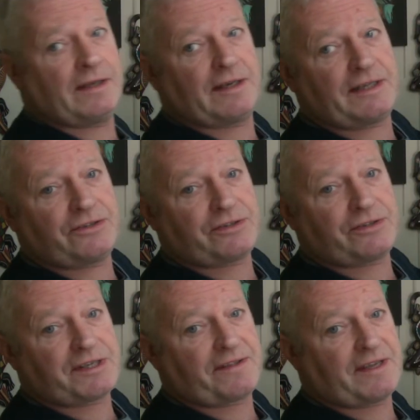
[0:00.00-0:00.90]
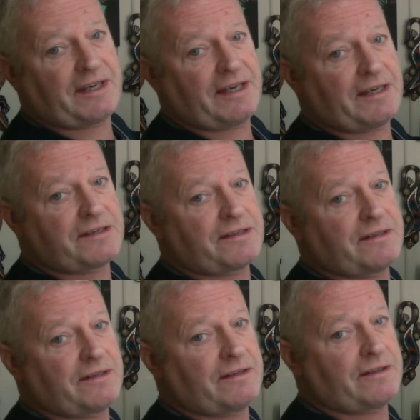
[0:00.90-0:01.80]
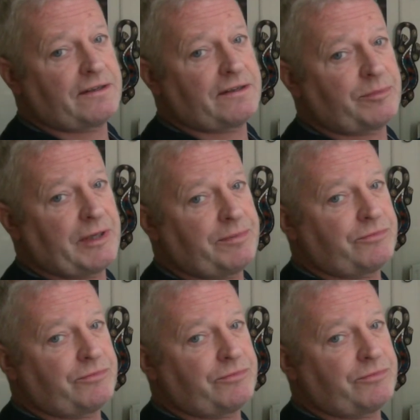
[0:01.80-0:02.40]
And the interesting thing is that people